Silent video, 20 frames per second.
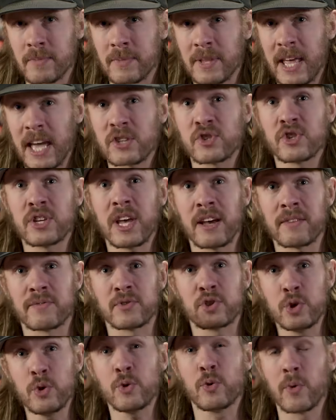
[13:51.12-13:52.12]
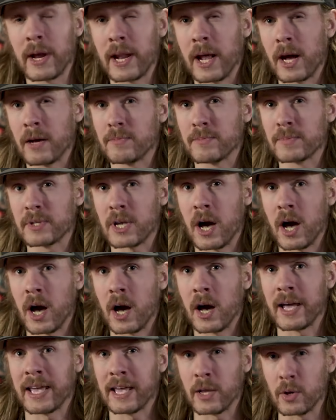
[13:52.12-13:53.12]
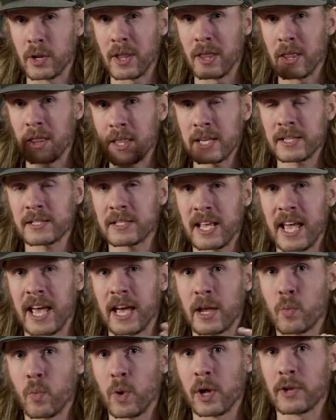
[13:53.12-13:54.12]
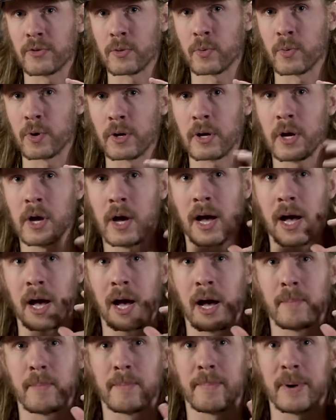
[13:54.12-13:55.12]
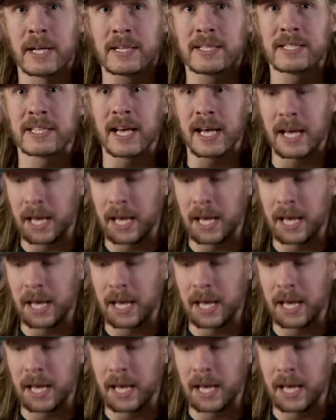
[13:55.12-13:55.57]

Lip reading: They actually have 2 great albums in this and Welterwork. But